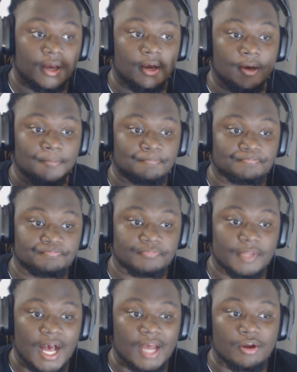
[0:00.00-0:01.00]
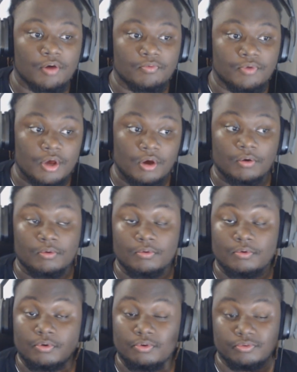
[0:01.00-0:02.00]
Um, I don't know
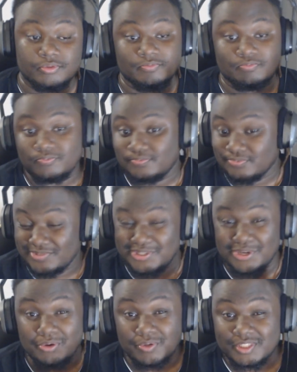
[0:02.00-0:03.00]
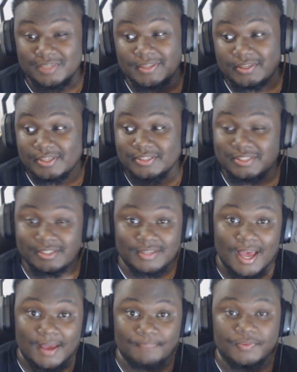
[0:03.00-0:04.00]
who's you know who's going to be a DLC or
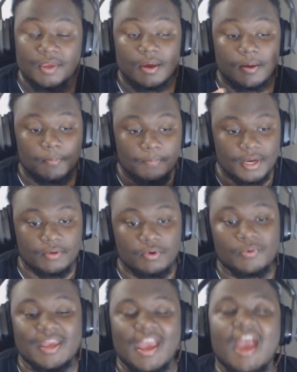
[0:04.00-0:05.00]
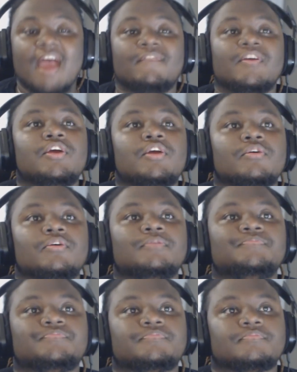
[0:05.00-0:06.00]
not. But what we have here